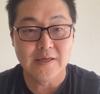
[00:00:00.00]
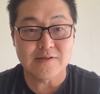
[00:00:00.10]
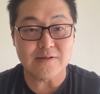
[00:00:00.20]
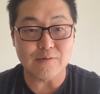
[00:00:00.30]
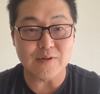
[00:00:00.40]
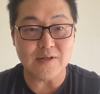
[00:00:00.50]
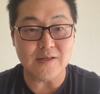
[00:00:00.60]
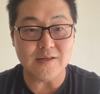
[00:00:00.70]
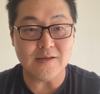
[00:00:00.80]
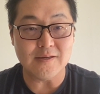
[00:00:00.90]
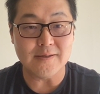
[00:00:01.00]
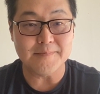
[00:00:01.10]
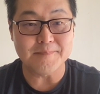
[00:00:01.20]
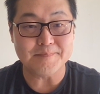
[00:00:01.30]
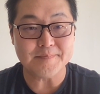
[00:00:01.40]
So
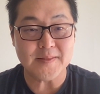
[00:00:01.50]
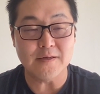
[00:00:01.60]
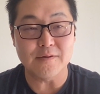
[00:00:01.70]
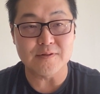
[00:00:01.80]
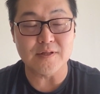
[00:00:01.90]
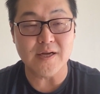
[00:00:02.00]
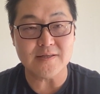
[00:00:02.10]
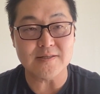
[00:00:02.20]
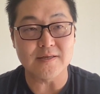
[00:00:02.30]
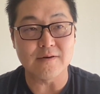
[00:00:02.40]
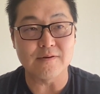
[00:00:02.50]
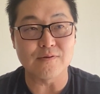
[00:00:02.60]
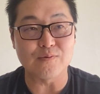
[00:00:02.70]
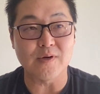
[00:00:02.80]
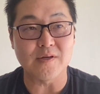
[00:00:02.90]
there's a lot of
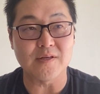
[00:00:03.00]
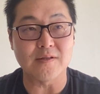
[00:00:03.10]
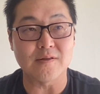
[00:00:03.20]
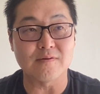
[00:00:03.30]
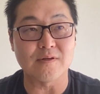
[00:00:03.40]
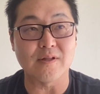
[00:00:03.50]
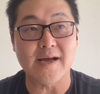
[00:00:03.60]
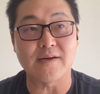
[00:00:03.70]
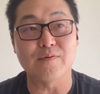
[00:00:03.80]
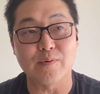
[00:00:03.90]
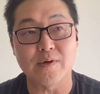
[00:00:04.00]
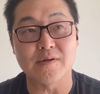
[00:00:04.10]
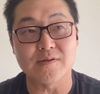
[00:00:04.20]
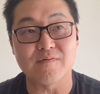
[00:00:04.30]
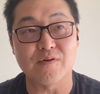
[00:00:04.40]
scenarios where I think that there's a lack of
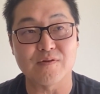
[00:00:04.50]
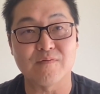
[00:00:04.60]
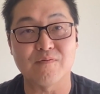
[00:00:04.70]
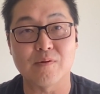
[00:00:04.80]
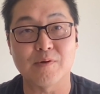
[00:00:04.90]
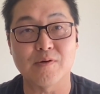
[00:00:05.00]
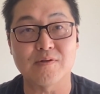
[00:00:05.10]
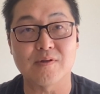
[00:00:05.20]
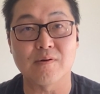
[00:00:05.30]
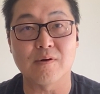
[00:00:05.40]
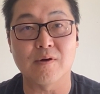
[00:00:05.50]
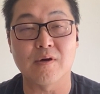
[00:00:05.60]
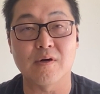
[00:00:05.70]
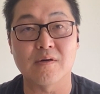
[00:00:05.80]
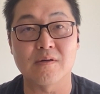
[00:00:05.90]
awareness, first and foremost.
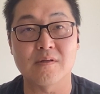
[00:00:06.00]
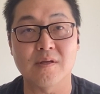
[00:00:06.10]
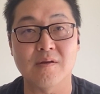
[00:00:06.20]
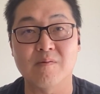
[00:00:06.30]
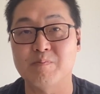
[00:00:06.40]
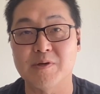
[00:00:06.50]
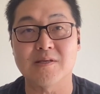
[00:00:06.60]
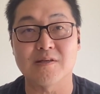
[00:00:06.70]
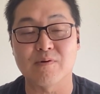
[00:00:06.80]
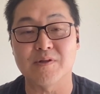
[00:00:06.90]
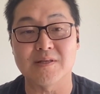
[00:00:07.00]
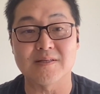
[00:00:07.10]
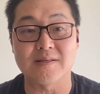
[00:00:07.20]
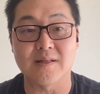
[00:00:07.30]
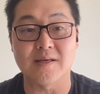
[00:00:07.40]
But it does run
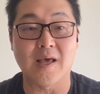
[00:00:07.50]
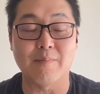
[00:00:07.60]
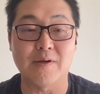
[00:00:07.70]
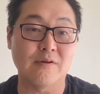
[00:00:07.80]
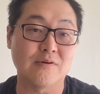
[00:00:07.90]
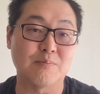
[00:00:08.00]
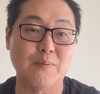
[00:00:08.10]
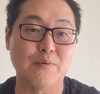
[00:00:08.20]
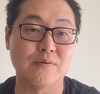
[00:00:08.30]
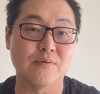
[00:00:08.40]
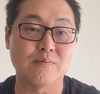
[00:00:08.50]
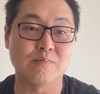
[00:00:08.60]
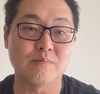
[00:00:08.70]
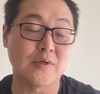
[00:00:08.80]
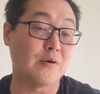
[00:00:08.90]
the gamut. There's people who
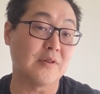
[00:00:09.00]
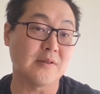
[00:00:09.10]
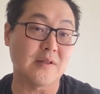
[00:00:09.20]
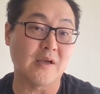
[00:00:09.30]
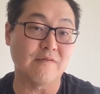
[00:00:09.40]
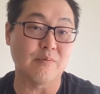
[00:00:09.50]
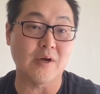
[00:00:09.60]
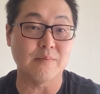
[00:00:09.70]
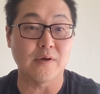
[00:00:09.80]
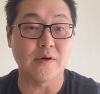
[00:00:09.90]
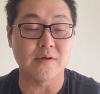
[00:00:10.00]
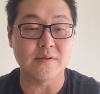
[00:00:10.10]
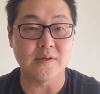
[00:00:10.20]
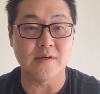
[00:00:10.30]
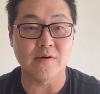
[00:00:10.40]
don't think that they have a problem at all
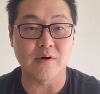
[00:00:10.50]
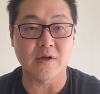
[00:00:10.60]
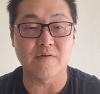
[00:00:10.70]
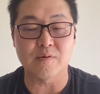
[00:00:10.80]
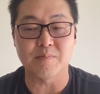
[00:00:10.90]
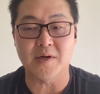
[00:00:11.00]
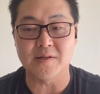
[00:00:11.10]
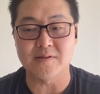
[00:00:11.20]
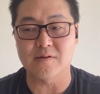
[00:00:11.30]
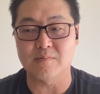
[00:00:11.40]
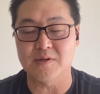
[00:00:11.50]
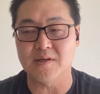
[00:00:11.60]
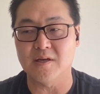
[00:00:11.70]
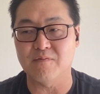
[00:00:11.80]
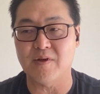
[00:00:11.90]
and are covered by these other
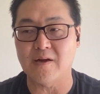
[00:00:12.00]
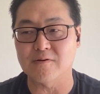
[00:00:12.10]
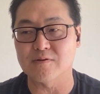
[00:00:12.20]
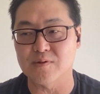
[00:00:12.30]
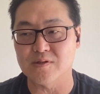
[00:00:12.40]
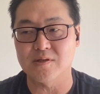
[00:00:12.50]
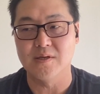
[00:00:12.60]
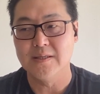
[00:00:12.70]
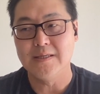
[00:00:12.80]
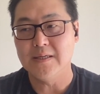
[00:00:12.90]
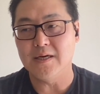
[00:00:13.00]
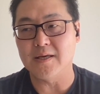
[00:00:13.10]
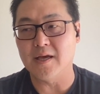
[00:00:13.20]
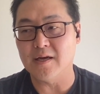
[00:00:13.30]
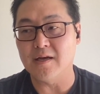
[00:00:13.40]
mitigating factors, which,
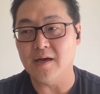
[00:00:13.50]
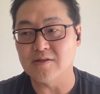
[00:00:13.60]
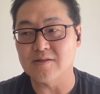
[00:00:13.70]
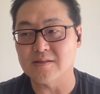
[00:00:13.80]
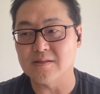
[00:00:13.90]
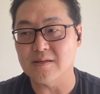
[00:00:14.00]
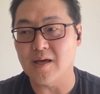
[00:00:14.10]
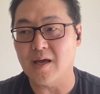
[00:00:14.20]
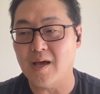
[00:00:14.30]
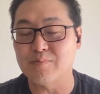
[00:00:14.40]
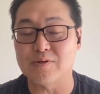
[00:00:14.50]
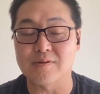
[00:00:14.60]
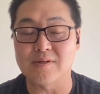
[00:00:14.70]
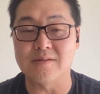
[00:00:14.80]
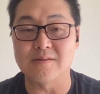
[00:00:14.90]
again, I just
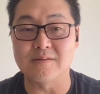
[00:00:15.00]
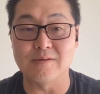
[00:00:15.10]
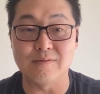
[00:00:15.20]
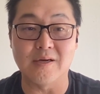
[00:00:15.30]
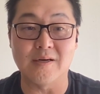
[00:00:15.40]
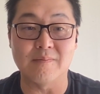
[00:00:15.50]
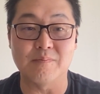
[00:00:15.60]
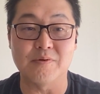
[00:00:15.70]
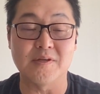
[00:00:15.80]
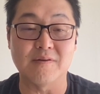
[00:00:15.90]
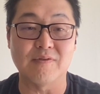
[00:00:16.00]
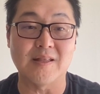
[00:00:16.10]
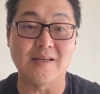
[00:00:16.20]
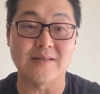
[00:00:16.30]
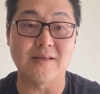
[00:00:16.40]
absolutely do not believe that
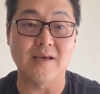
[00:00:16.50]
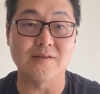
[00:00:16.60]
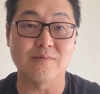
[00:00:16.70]
that's the case.